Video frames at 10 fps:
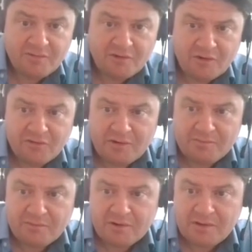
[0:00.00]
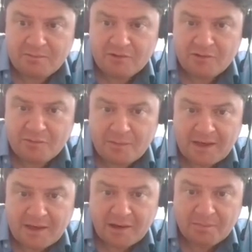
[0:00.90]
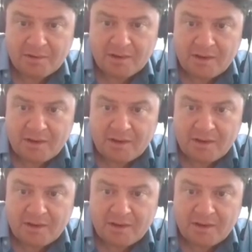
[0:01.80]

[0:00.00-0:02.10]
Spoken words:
involved in the group's makeup.